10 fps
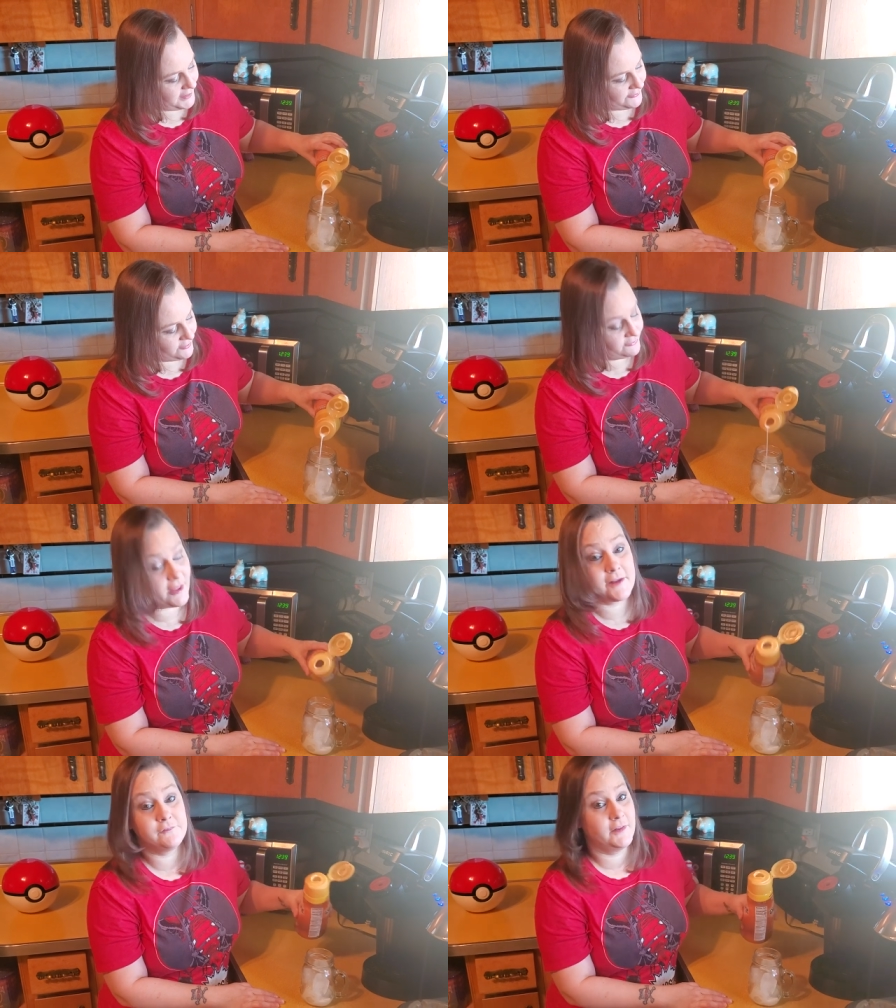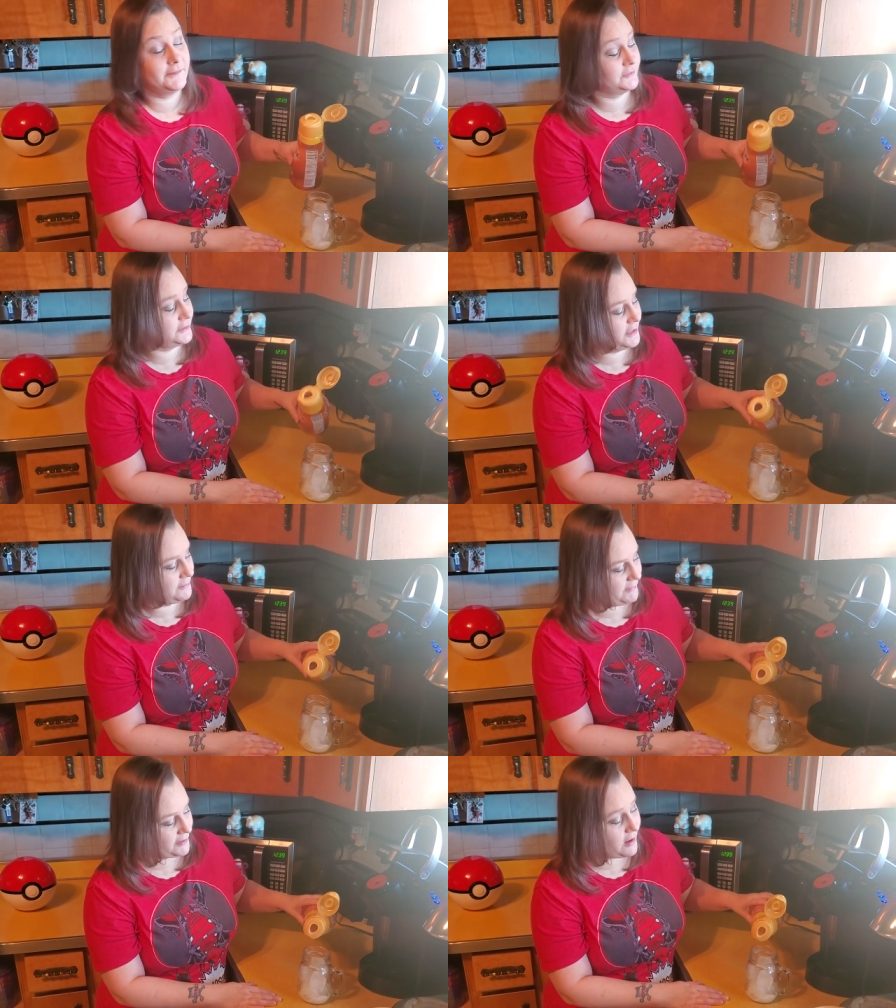I just like flavor
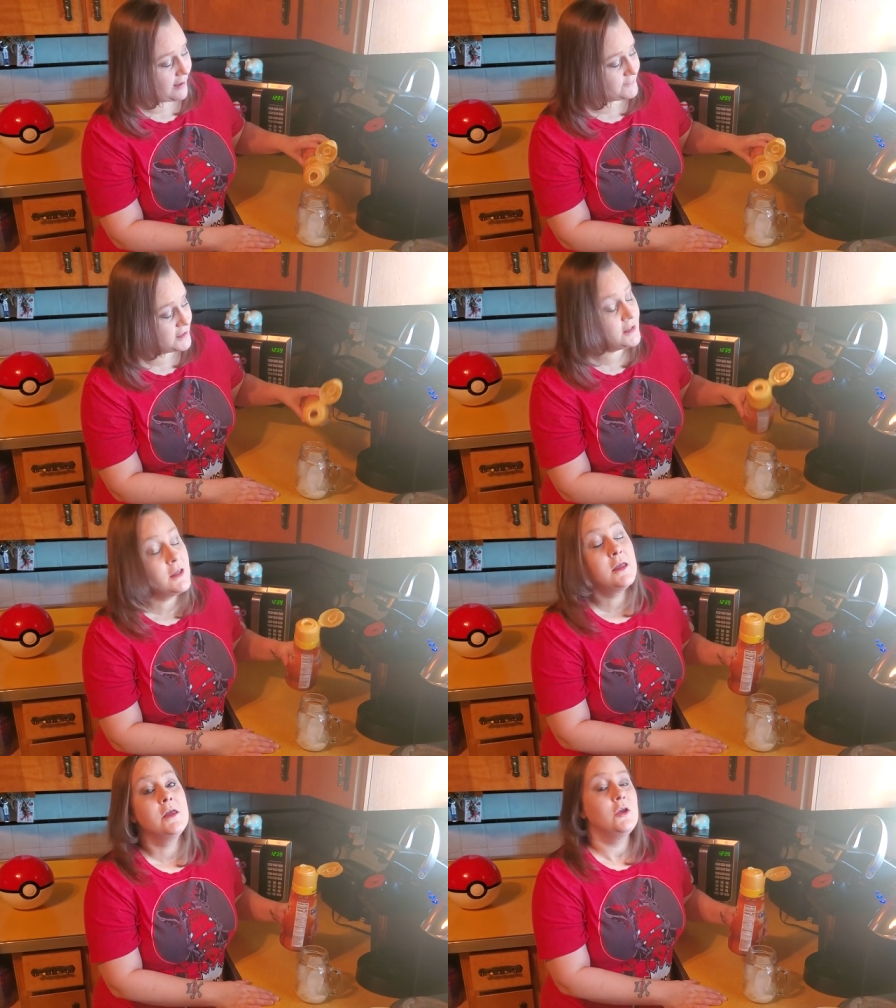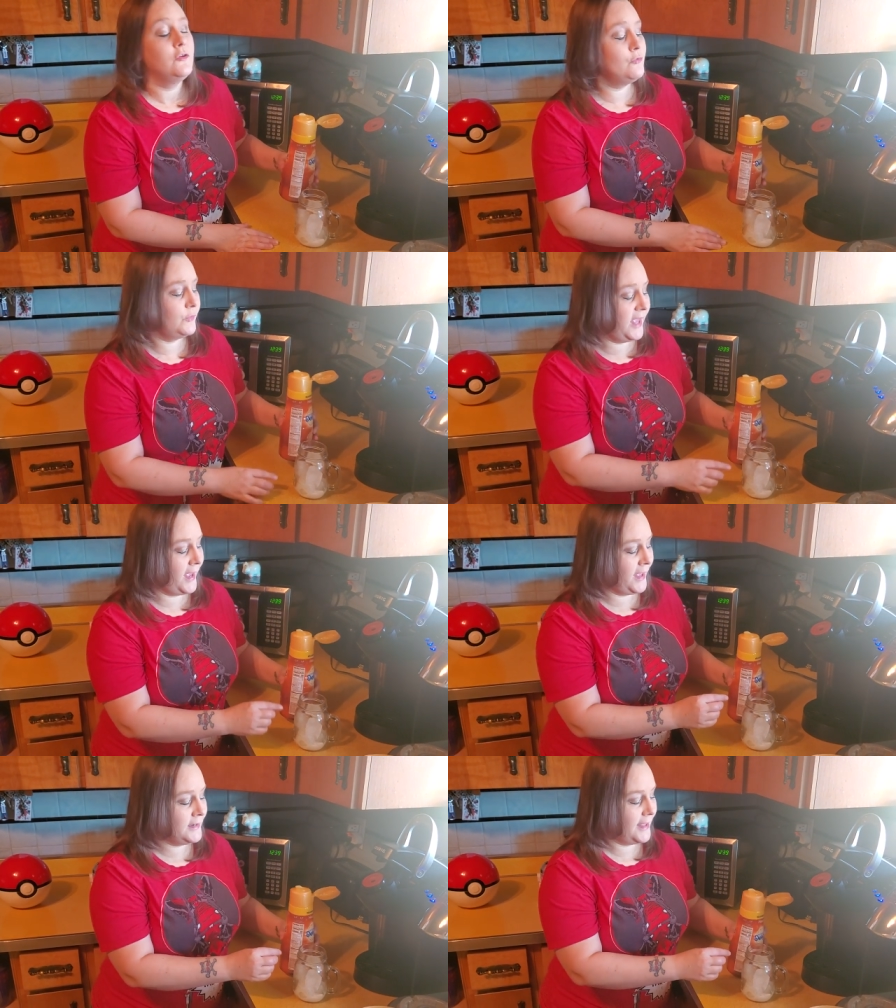in my coffee. You
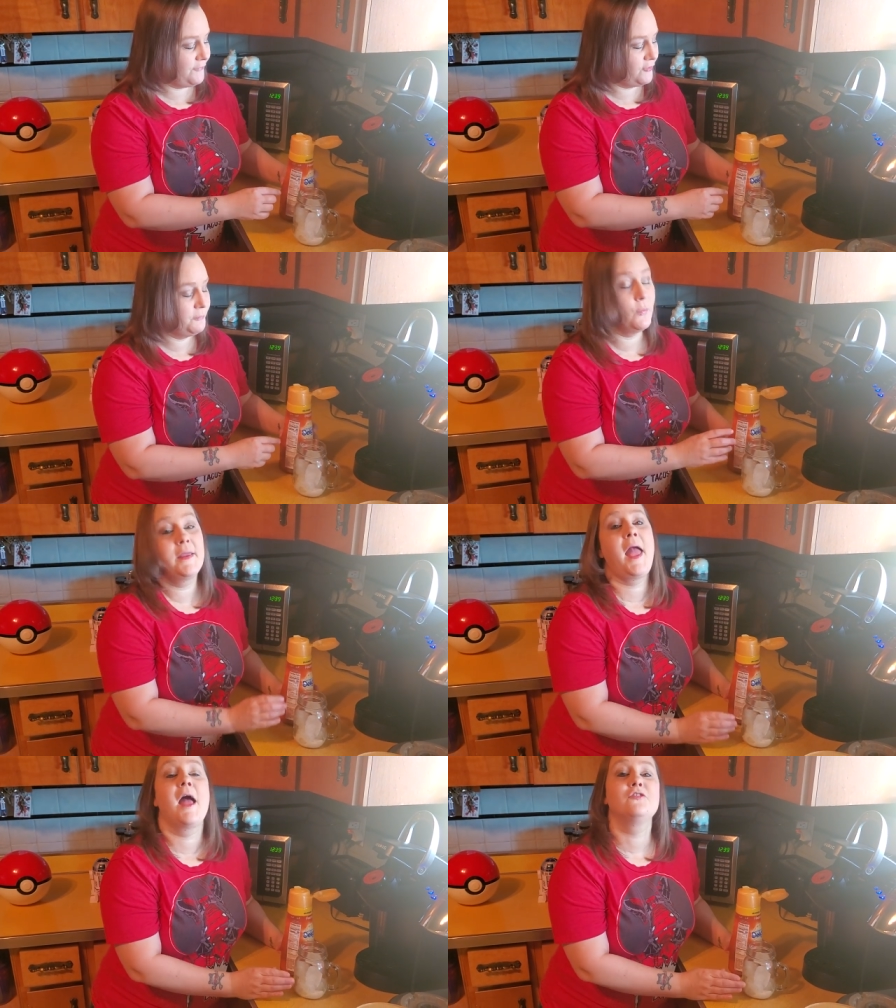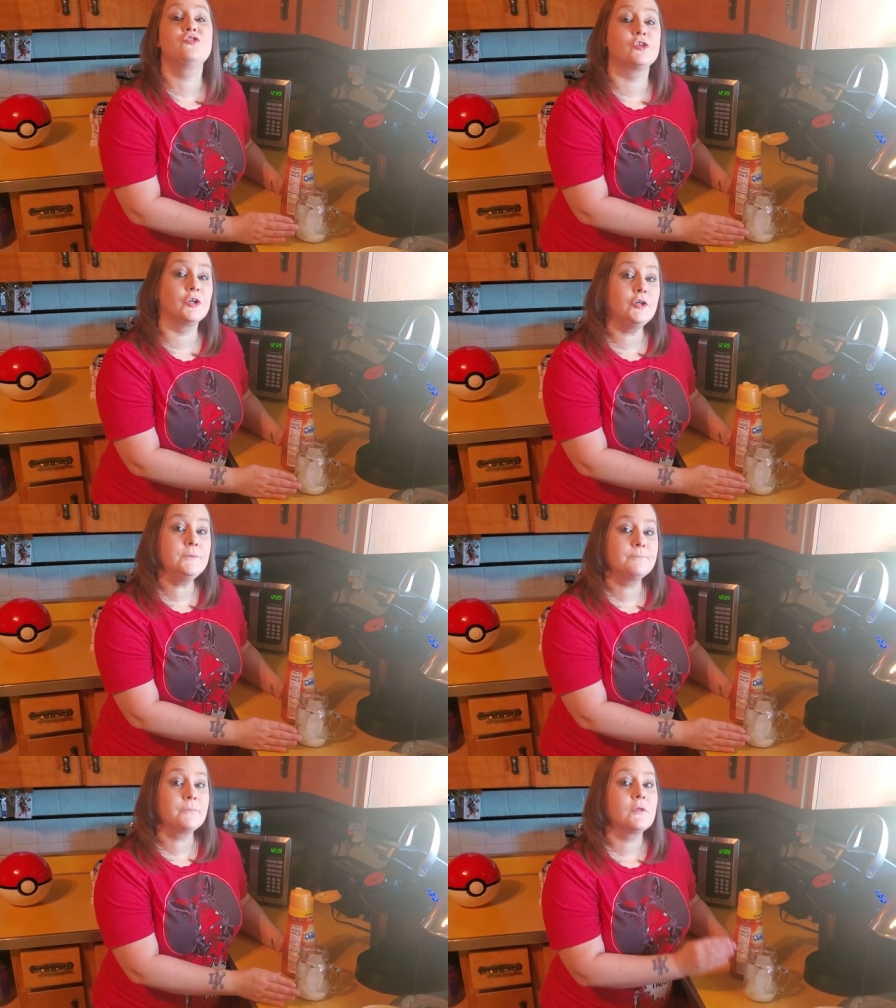can, at this point, add
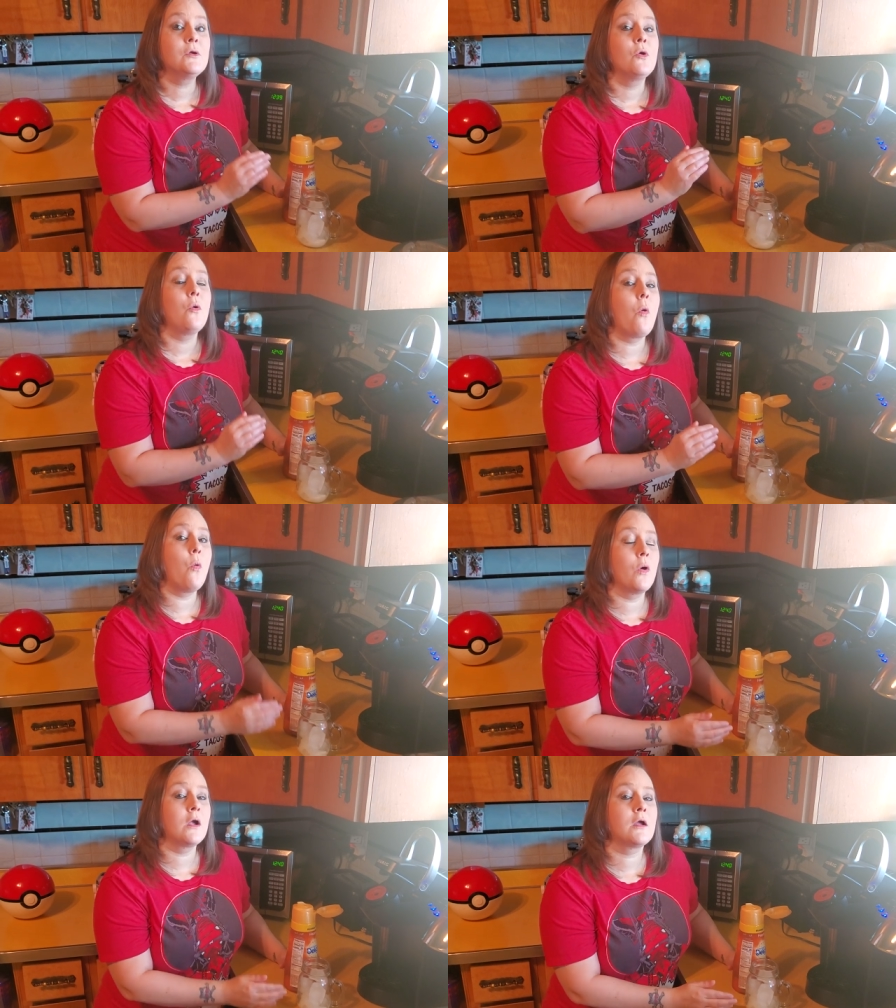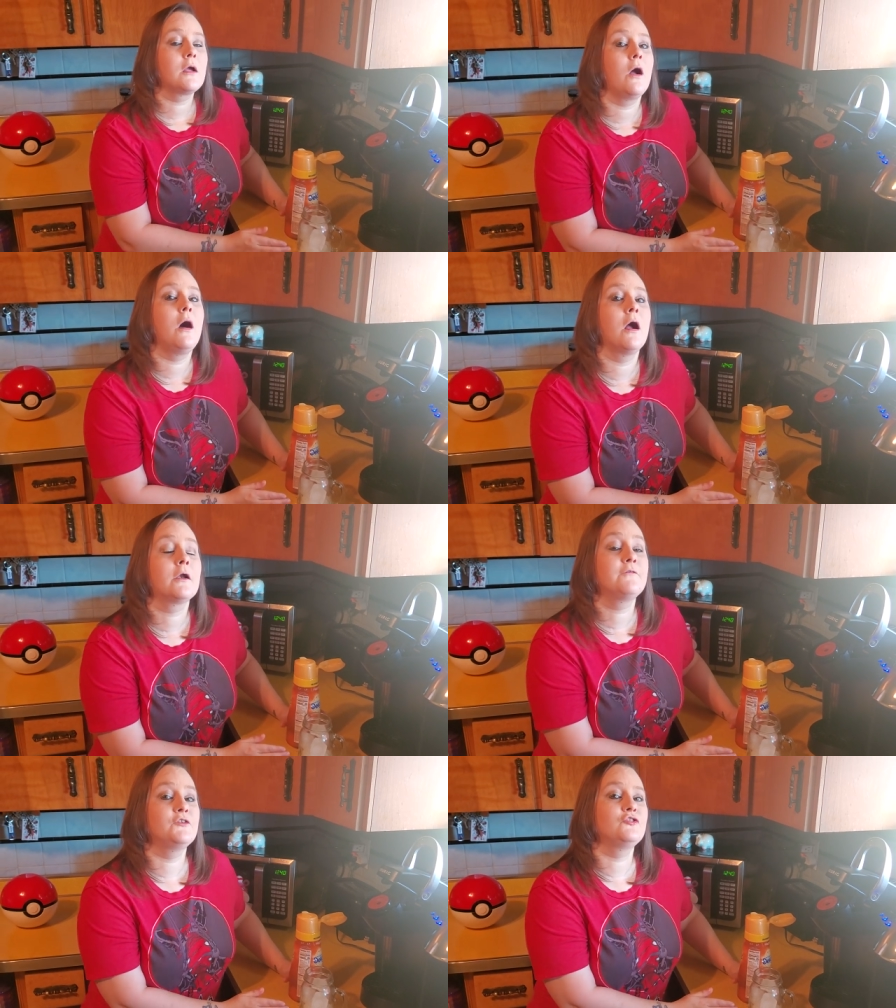sugar or
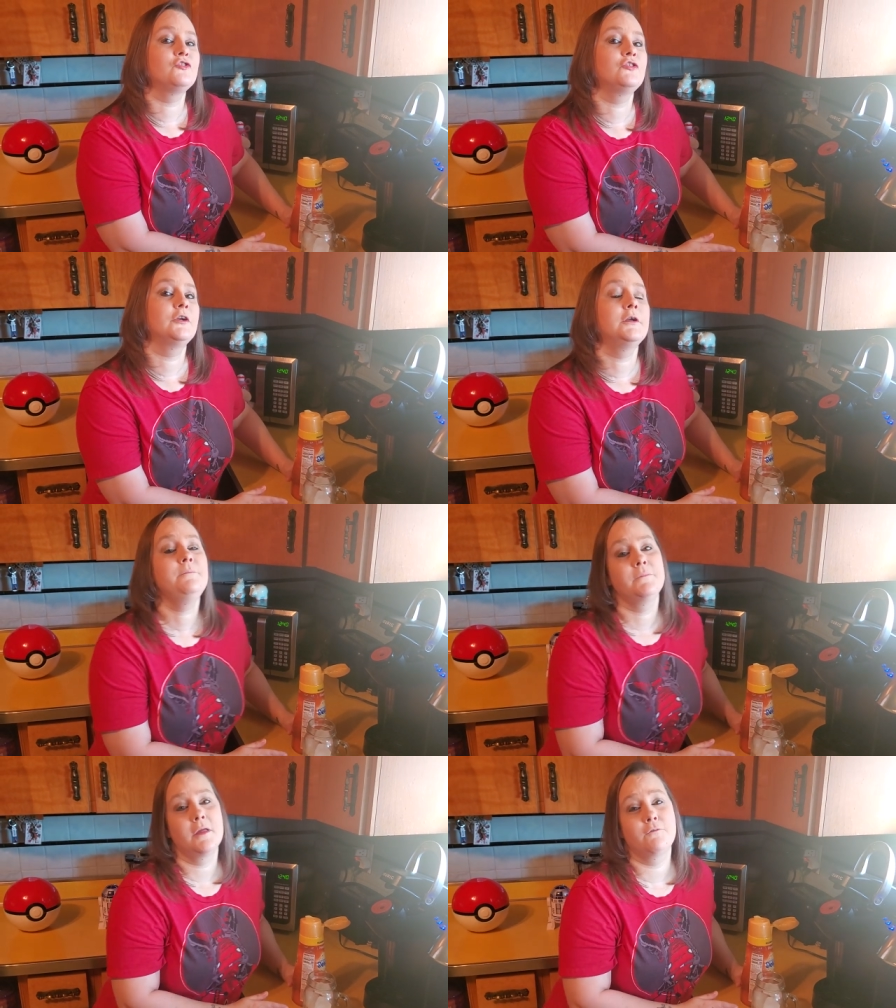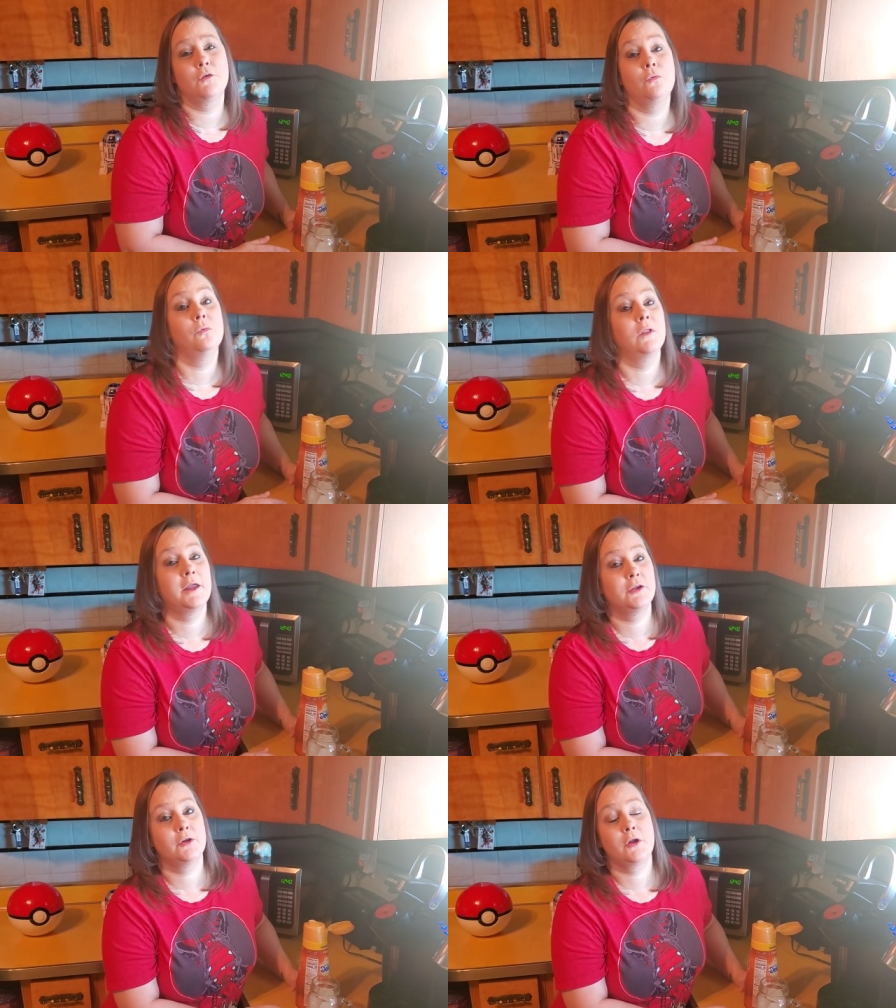artificial sugar if you
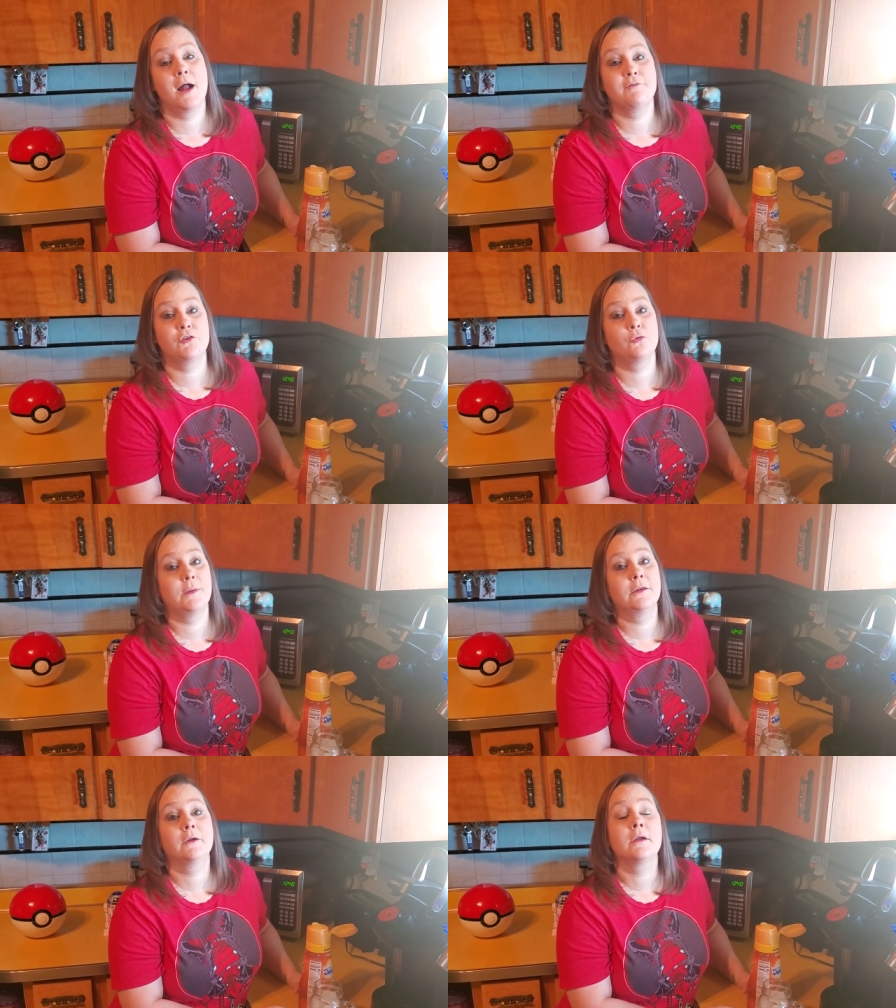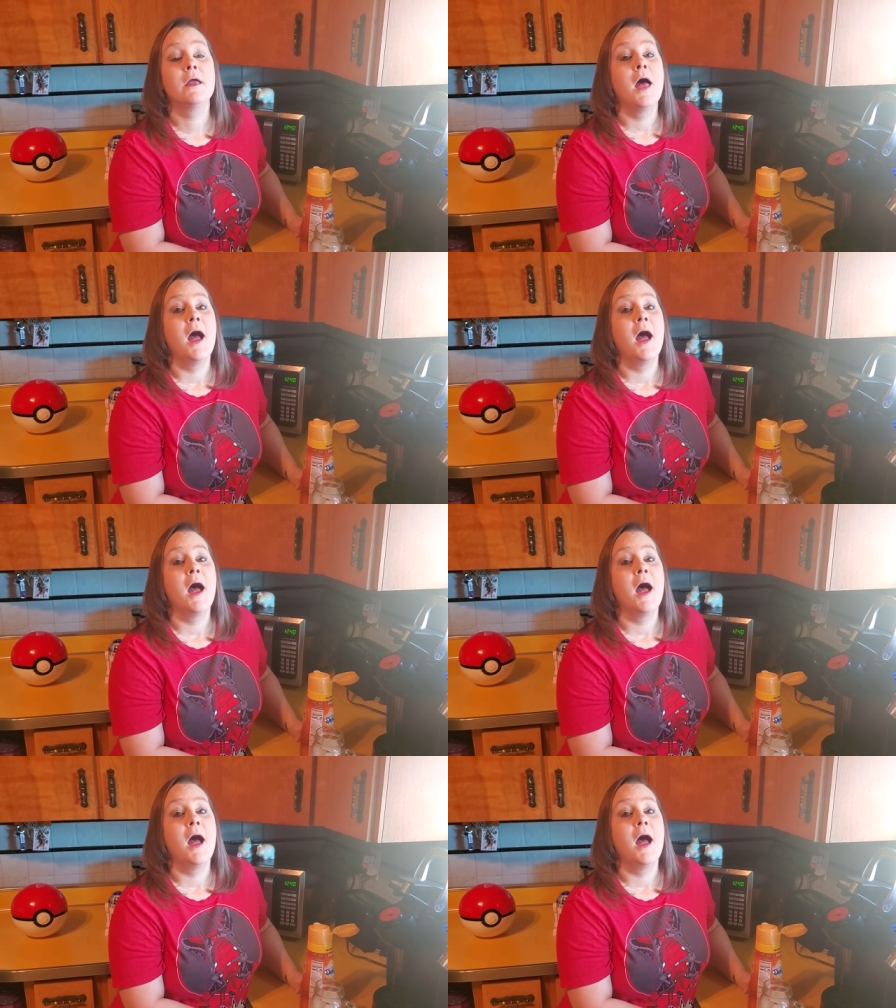like your coffee sweeter.